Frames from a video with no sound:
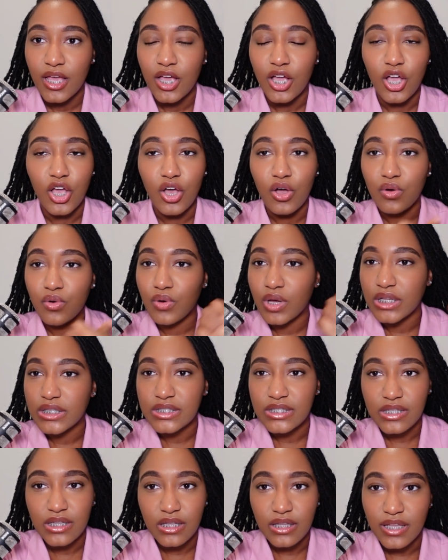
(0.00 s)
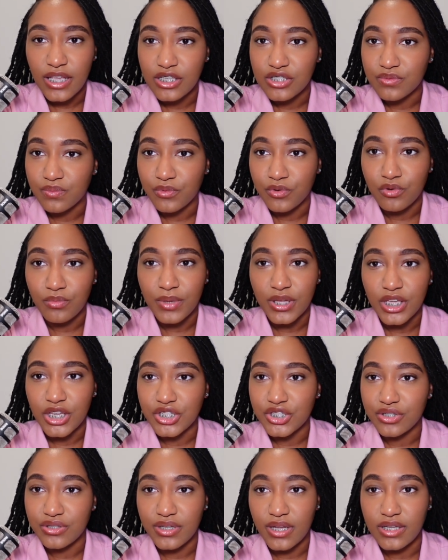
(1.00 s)
Go into the next room and get
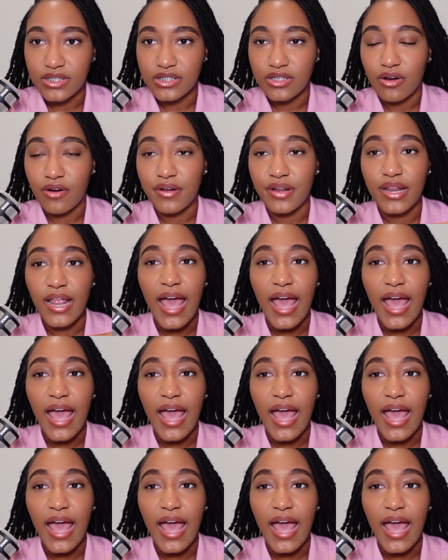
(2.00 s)
your day started.